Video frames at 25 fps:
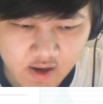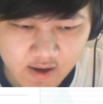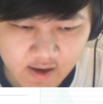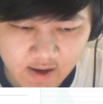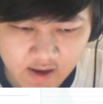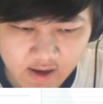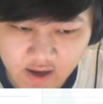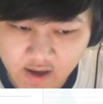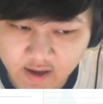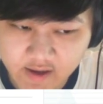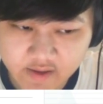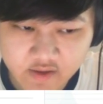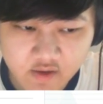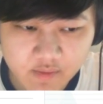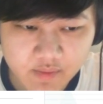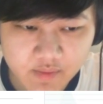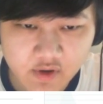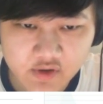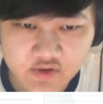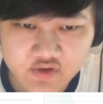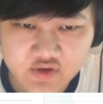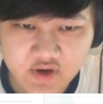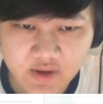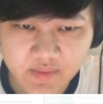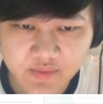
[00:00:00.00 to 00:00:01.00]
Uh, either
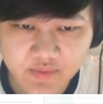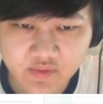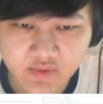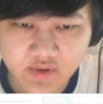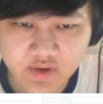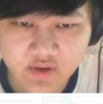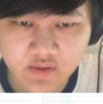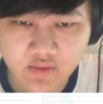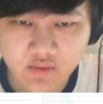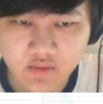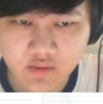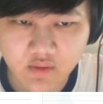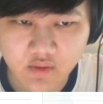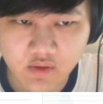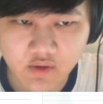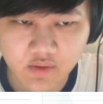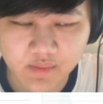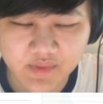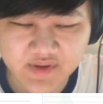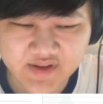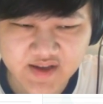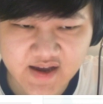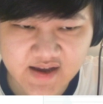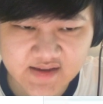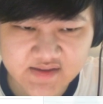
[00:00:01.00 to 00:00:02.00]
Poke Trap three or, or
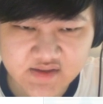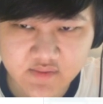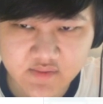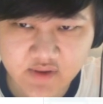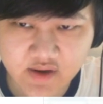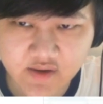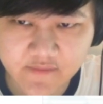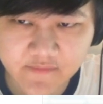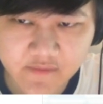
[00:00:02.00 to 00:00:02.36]
Bedazzle, right?